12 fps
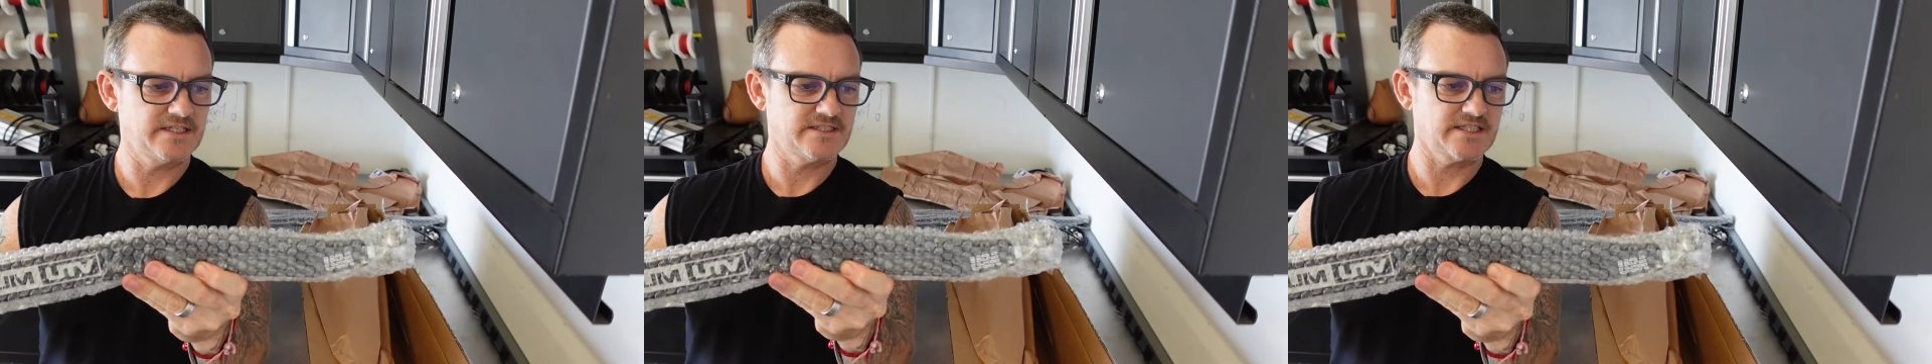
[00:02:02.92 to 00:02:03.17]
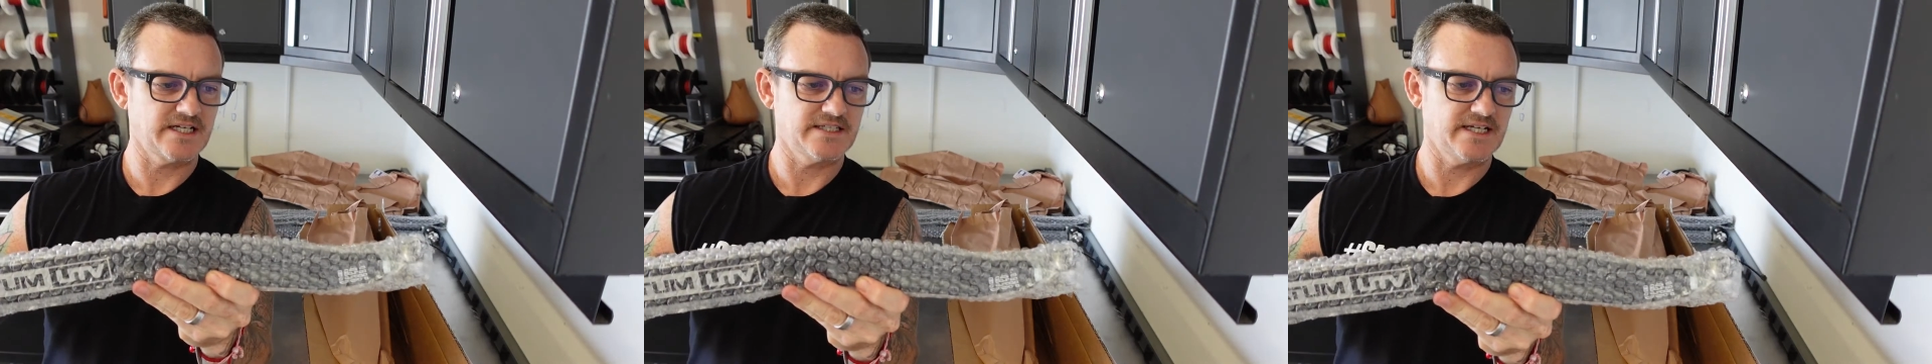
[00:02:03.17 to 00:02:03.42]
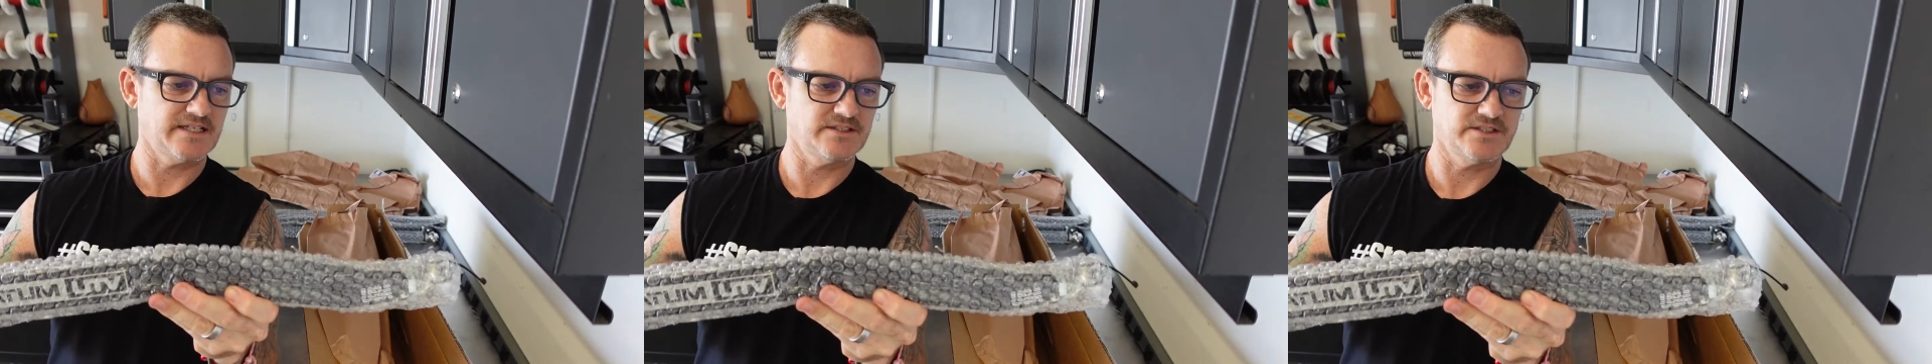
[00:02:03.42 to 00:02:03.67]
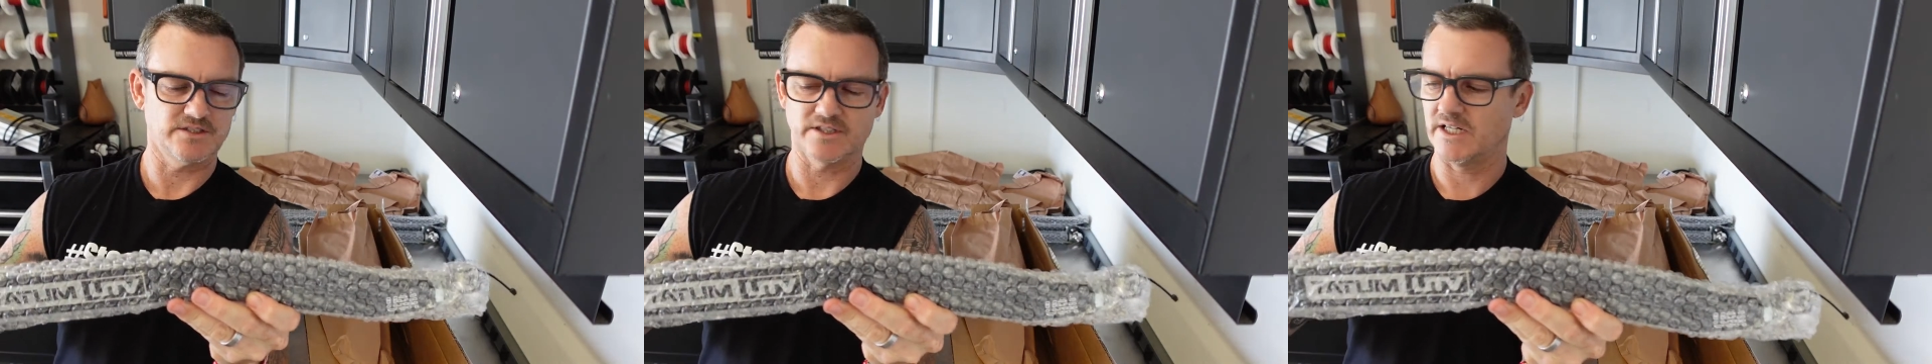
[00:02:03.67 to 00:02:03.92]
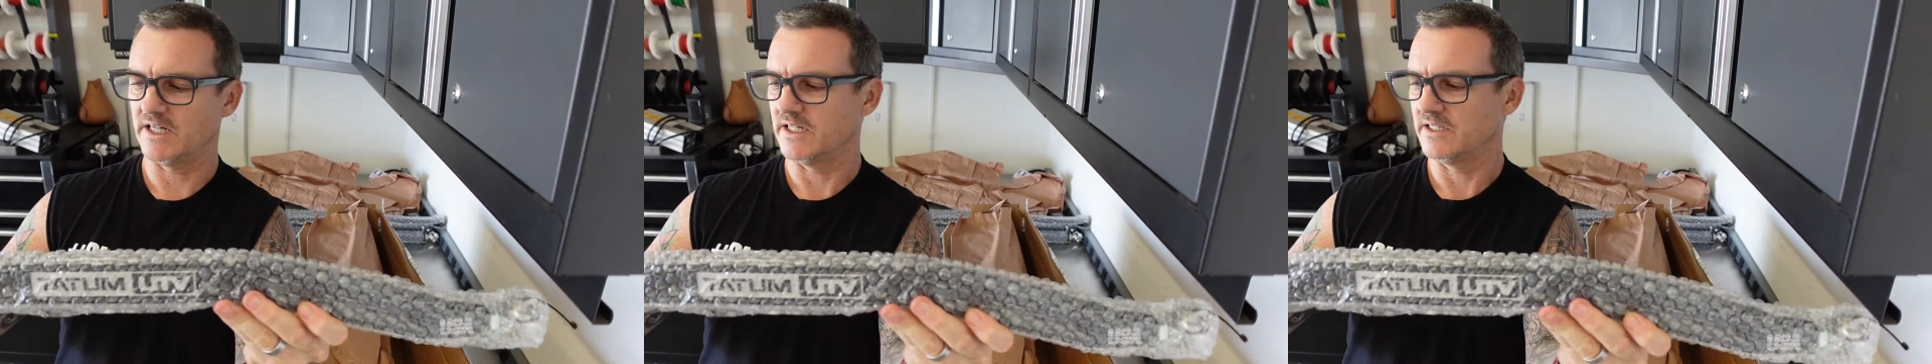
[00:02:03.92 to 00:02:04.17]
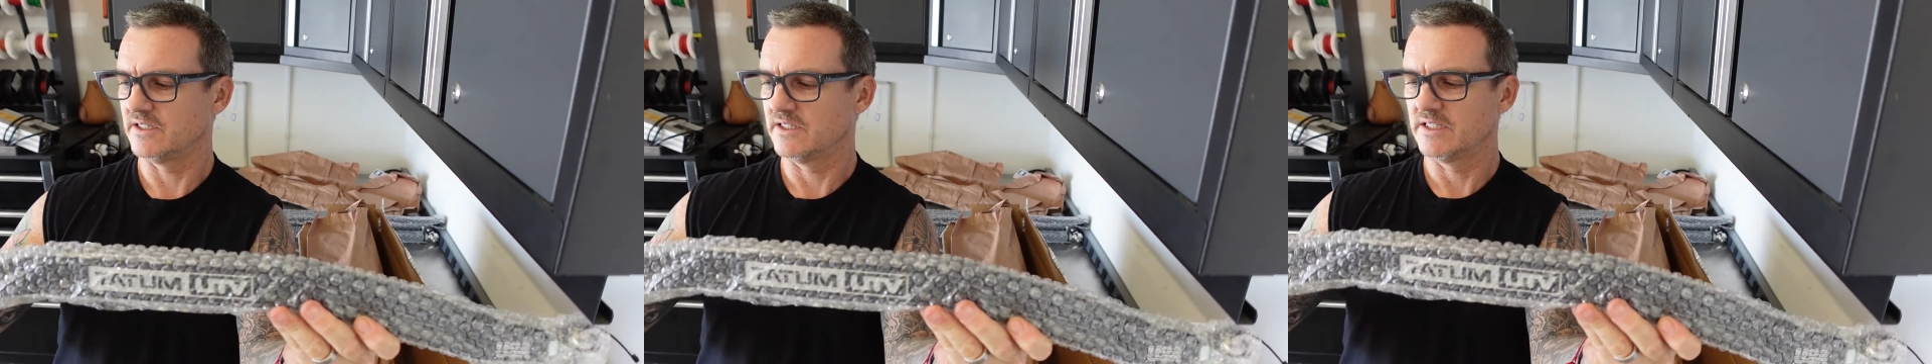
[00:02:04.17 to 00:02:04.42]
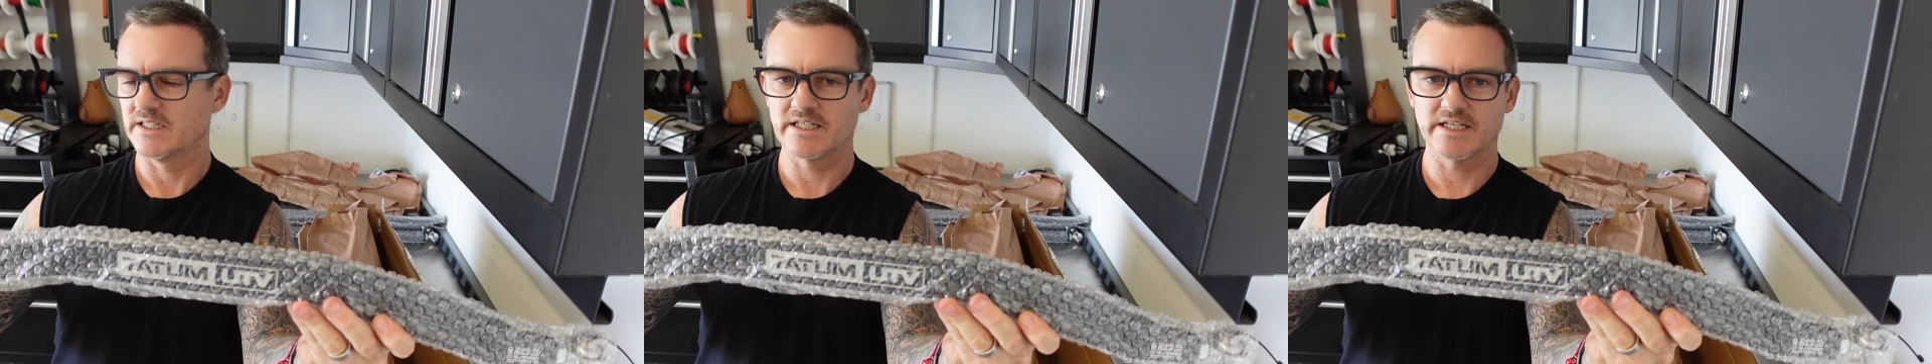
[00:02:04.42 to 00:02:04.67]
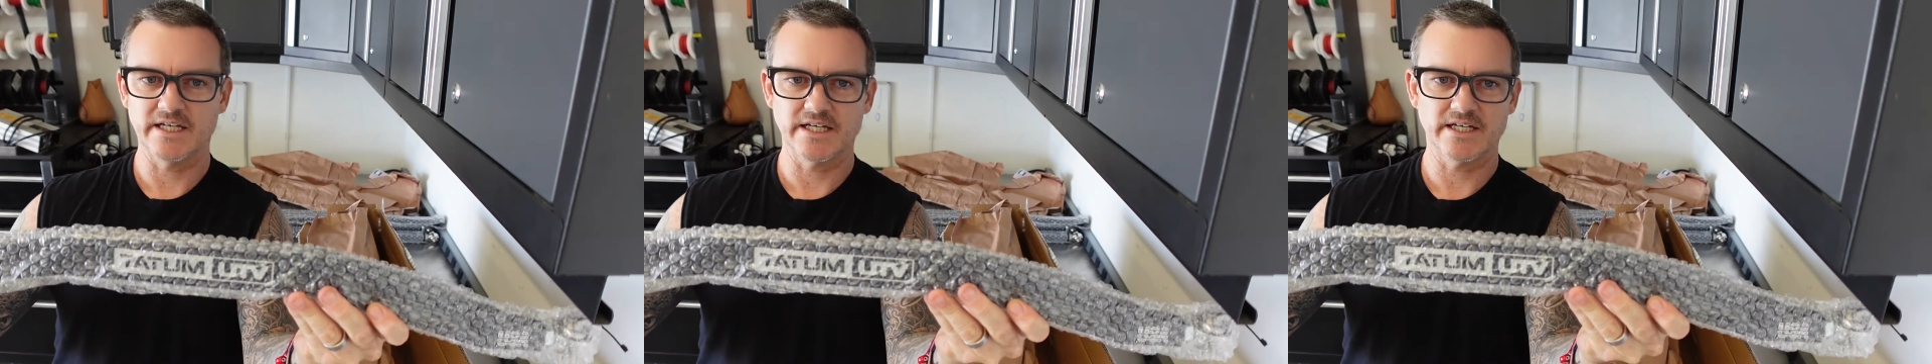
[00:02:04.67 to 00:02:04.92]
It's got that little uh,
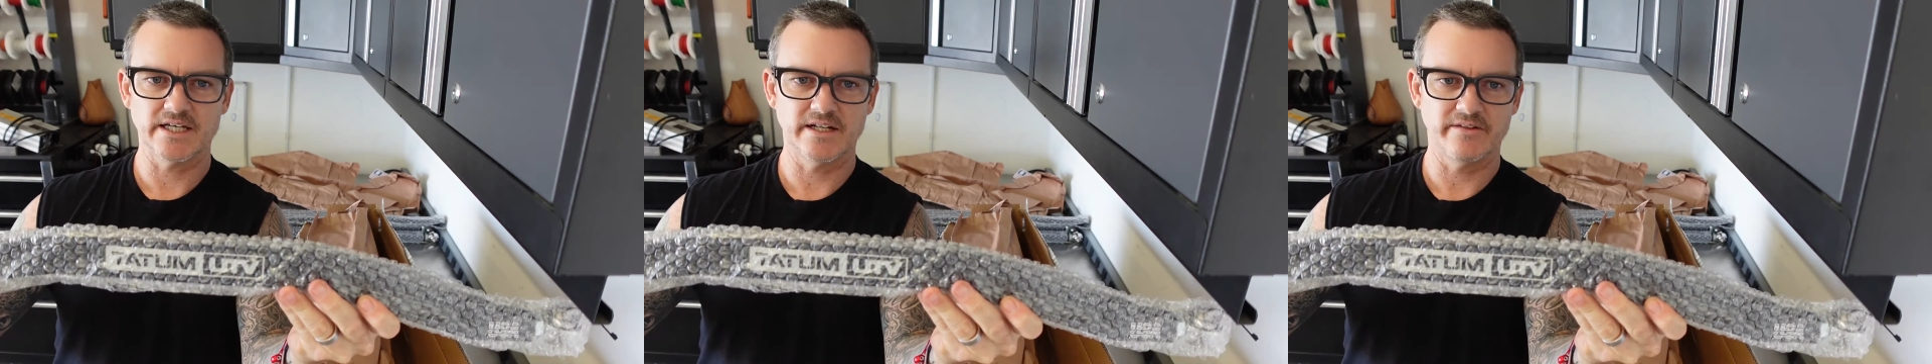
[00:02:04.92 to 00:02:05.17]
kink